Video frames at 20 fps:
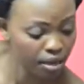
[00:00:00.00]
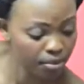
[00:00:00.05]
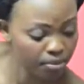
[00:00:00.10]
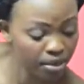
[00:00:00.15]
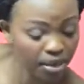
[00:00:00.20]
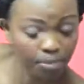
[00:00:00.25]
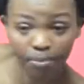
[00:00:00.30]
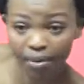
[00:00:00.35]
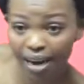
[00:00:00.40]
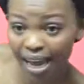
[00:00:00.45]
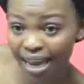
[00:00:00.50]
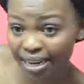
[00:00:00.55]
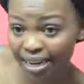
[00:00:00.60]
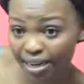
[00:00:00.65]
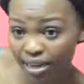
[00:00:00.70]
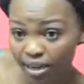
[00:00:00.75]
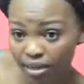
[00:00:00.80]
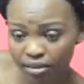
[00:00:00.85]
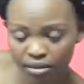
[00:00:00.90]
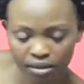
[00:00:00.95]
lip
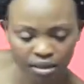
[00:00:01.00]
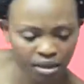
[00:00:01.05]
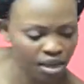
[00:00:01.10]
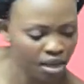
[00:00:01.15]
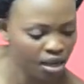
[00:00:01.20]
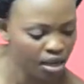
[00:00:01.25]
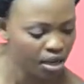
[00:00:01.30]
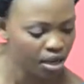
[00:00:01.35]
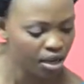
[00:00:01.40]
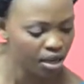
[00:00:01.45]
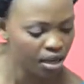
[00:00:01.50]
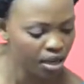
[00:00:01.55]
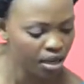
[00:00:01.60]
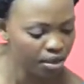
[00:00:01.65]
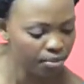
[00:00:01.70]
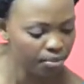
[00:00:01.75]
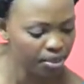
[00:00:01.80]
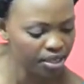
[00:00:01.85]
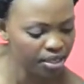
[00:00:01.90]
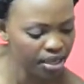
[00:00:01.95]
liner,
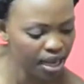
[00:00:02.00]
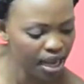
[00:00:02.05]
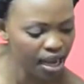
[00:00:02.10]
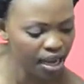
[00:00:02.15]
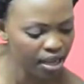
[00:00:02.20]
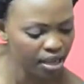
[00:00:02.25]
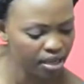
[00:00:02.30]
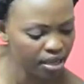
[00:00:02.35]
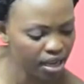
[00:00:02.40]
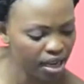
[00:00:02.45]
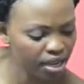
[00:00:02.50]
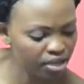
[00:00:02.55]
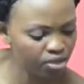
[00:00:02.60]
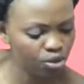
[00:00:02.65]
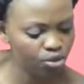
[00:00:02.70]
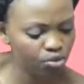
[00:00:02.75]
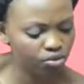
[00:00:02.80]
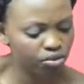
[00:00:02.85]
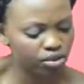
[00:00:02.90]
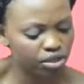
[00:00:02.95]
but I
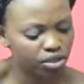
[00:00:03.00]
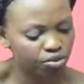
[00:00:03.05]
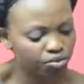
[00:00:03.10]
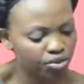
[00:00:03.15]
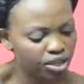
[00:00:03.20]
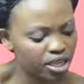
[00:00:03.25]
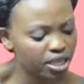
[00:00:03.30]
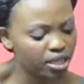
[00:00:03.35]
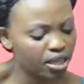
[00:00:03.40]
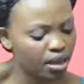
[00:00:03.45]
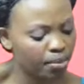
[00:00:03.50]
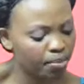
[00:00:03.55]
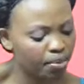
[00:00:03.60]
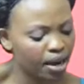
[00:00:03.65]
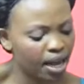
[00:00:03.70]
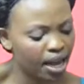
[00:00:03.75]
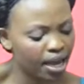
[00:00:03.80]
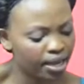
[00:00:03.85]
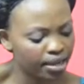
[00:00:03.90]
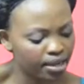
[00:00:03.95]
don't really
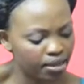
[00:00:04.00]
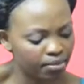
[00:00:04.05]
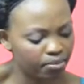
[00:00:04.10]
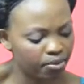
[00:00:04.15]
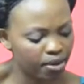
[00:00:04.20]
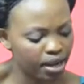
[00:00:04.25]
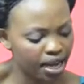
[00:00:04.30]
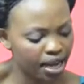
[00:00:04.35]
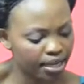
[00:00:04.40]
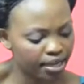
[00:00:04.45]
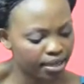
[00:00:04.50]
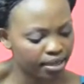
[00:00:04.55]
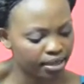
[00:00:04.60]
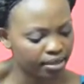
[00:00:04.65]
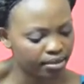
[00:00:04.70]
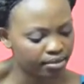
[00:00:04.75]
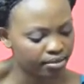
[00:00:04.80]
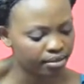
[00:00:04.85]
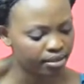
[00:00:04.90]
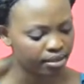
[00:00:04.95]
apply lip
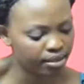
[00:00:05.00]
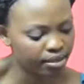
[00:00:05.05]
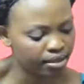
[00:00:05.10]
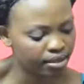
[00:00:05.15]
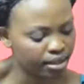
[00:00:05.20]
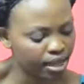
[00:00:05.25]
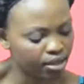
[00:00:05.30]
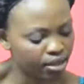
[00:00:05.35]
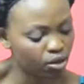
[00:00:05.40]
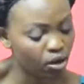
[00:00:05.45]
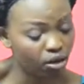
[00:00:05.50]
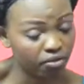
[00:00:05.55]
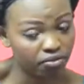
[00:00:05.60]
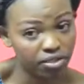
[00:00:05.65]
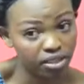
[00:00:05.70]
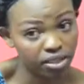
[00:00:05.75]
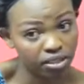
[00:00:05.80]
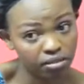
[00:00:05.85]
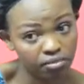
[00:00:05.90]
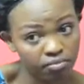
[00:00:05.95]
liner that
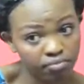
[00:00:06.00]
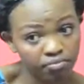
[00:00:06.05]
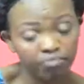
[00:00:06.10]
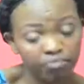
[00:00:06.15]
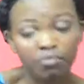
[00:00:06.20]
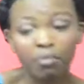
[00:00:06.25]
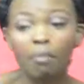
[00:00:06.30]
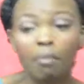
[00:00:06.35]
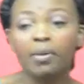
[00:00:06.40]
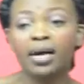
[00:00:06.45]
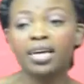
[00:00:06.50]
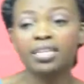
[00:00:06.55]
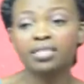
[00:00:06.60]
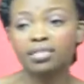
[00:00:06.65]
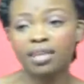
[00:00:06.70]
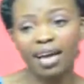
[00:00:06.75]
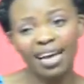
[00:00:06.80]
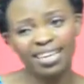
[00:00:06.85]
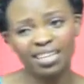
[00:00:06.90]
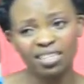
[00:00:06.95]
often,
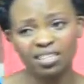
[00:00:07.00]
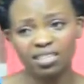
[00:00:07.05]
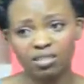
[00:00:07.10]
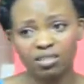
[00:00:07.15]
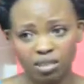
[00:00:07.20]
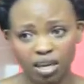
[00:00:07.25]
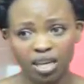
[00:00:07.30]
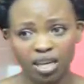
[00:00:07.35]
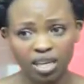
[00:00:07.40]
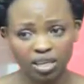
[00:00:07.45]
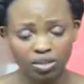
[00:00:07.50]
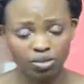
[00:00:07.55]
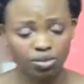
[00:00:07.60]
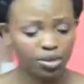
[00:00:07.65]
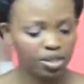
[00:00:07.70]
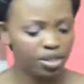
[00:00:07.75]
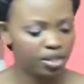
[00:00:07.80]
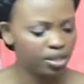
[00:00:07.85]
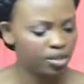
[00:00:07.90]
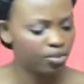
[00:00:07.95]
but I can do
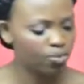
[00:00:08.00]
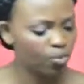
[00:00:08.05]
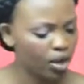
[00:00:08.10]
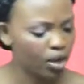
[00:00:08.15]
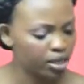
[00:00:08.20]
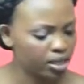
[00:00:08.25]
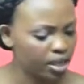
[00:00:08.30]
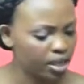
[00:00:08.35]
it this one